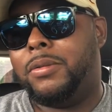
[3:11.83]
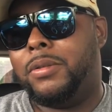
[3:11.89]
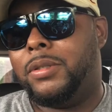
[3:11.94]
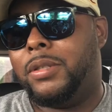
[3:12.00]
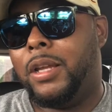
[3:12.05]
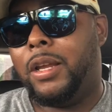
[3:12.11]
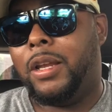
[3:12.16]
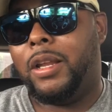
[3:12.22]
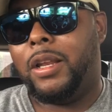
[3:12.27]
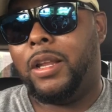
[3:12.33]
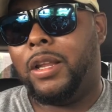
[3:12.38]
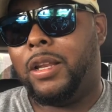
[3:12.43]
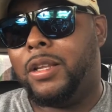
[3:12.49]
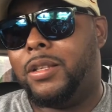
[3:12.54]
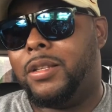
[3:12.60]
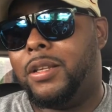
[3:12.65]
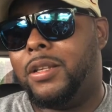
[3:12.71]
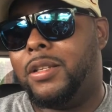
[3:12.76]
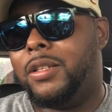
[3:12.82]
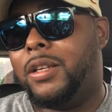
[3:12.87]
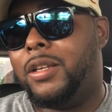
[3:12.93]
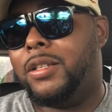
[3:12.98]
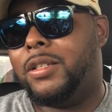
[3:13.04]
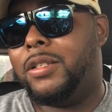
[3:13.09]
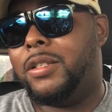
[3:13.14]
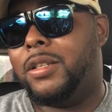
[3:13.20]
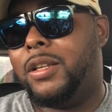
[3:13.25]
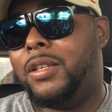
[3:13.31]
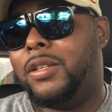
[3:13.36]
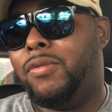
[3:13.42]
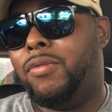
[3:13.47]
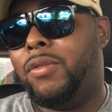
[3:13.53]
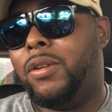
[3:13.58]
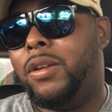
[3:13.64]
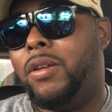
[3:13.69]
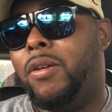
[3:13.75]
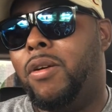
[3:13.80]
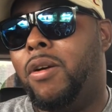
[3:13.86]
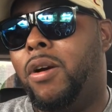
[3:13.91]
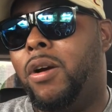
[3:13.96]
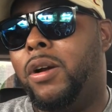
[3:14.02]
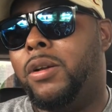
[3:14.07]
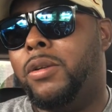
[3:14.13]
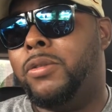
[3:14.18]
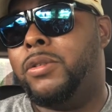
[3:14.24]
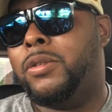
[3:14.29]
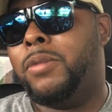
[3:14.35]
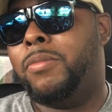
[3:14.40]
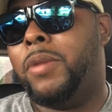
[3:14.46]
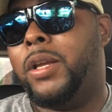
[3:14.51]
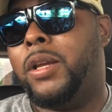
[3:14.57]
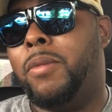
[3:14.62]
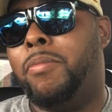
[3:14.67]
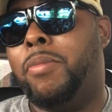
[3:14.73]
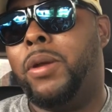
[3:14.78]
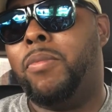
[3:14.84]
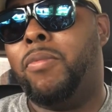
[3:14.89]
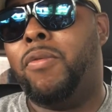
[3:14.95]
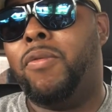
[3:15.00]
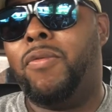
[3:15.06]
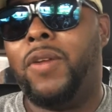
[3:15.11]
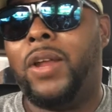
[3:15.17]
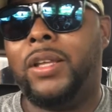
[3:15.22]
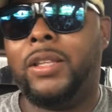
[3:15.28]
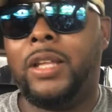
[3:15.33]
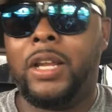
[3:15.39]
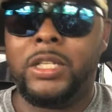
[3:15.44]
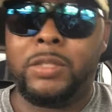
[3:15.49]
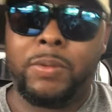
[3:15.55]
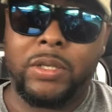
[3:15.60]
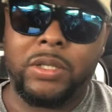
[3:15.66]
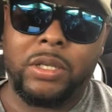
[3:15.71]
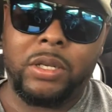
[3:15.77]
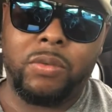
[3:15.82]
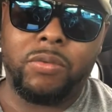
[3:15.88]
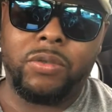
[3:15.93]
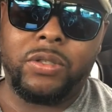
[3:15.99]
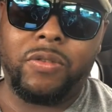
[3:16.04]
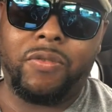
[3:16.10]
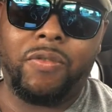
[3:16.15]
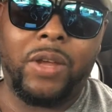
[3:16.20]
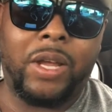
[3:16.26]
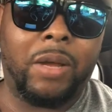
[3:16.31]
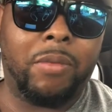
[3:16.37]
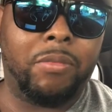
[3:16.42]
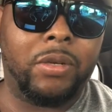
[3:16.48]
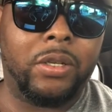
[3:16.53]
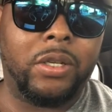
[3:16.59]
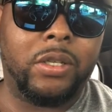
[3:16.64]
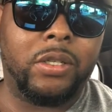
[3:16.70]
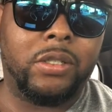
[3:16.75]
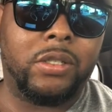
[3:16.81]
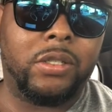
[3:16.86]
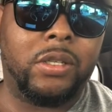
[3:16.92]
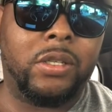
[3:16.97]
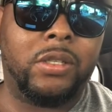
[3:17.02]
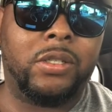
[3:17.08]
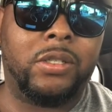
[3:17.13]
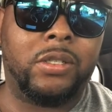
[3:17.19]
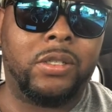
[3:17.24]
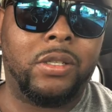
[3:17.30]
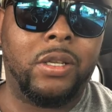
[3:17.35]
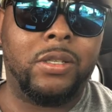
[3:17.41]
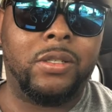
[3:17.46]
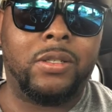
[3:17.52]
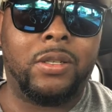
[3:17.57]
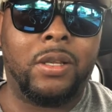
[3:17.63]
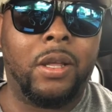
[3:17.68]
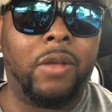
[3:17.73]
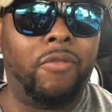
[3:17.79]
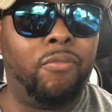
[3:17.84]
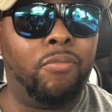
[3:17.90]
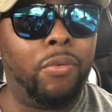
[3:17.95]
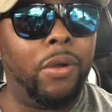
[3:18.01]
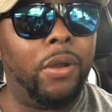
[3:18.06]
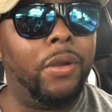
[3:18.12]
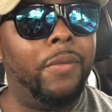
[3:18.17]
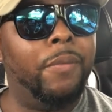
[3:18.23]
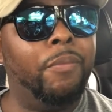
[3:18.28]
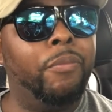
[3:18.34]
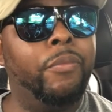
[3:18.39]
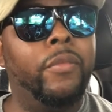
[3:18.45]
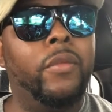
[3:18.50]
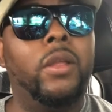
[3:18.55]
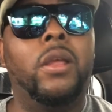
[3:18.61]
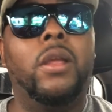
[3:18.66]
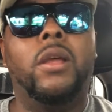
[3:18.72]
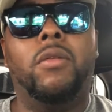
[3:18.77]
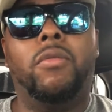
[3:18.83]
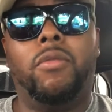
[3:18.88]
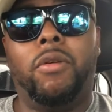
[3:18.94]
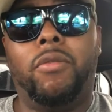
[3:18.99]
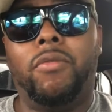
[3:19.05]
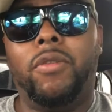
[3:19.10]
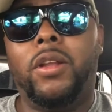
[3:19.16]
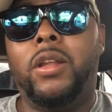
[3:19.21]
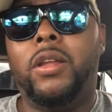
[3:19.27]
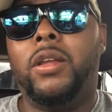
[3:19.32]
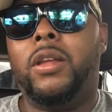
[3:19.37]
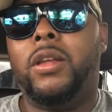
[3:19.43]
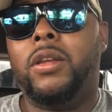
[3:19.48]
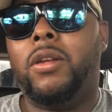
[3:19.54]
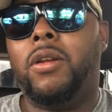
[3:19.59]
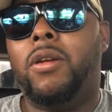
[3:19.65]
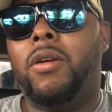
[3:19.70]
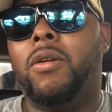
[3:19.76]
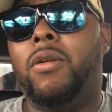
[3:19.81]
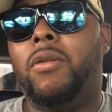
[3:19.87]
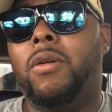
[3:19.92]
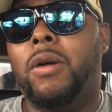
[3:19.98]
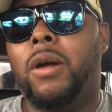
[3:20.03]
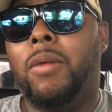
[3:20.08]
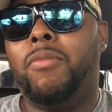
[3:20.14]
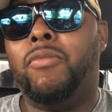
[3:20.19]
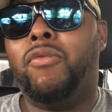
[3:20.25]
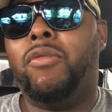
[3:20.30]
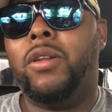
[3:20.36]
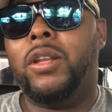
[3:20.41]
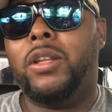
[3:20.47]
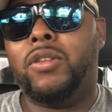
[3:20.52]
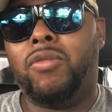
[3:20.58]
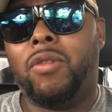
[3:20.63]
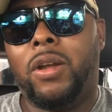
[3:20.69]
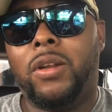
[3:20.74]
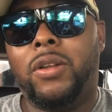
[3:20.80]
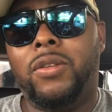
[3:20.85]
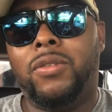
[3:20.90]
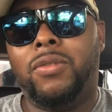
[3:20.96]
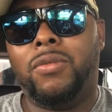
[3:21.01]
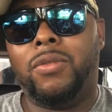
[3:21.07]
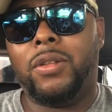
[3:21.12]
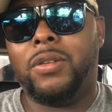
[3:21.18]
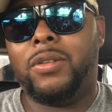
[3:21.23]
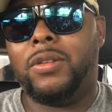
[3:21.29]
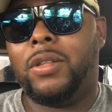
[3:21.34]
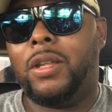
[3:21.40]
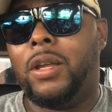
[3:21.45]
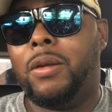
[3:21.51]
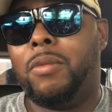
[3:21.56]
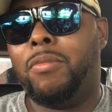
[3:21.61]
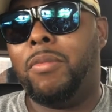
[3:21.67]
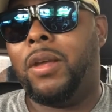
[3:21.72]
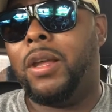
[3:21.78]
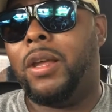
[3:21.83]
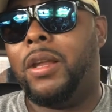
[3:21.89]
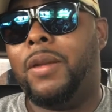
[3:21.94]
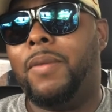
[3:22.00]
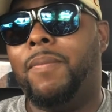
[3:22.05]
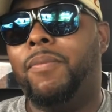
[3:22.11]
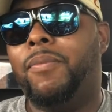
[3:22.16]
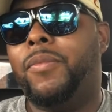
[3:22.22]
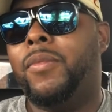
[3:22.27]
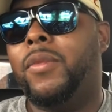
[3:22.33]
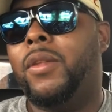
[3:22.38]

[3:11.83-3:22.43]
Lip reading: saying it. It's really hard to make a big move like that, especially with your family. It's tough, but we're really, you know, I'm really trying to do this thing, man,